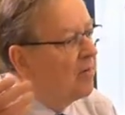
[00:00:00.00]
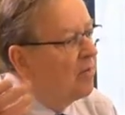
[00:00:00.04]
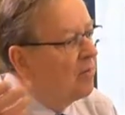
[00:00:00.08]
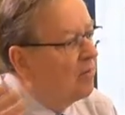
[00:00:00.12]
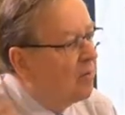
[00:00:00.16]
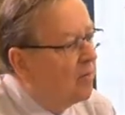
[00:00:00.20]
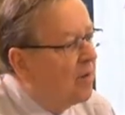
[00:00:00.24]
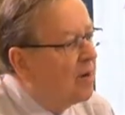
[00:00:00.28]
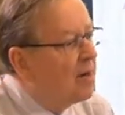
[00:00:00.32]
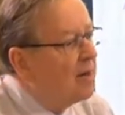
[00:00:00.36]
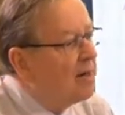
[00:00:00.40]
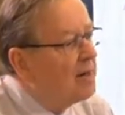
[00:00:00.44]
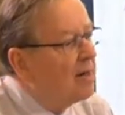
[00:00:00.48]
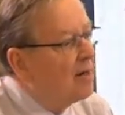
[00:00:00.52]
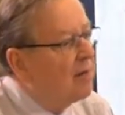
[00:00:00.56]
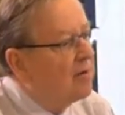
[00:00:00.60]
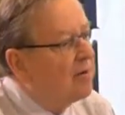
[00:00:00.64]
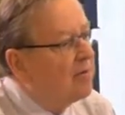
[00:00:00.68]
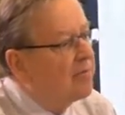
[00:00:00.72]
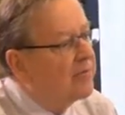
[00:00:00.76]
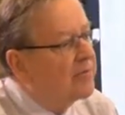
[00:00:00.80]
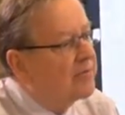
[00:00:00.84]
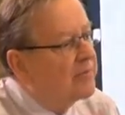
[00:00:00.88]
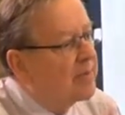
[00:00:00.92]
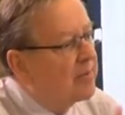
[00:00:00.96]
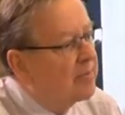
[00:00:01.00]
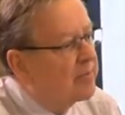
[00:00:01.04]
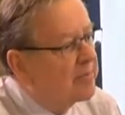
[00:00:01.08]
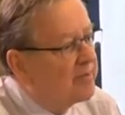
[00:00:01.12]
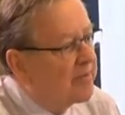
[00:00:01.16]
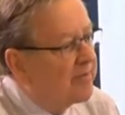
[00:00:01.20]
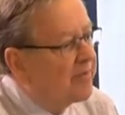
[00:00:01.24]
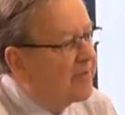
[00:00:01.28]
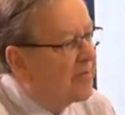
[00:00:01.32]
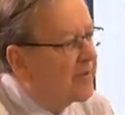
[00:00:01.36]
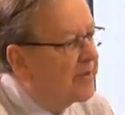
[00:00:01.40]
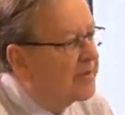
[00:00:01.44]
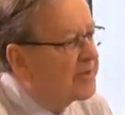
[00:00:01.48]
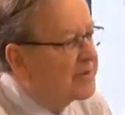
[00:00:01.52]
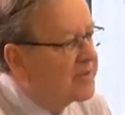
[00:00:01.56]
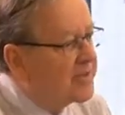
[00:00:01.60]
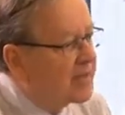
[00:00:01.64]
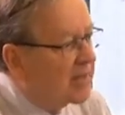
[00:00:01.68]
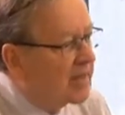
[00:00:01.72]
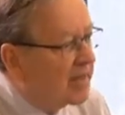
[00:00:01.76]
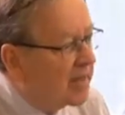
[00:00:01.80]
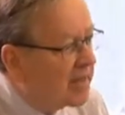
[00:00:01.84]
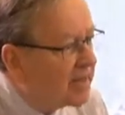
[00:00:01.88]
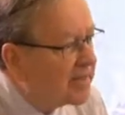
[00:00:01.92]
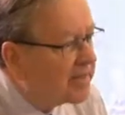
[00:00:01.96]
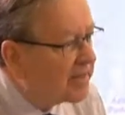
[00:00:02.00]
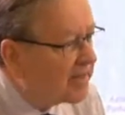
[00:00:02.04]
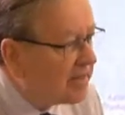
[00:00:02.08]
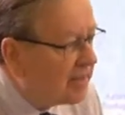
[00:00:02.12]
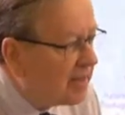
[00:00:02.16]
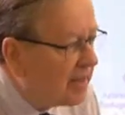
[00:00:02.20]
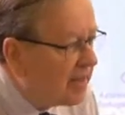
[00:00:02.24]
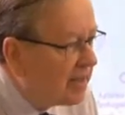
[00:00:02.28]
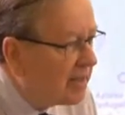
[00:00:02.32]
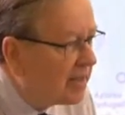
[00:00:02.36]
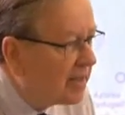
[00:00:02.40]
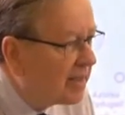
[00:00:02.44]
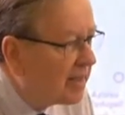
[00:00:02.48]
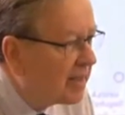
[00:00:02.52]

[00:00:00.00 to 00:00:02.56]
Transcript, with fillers: one of them defeats the other,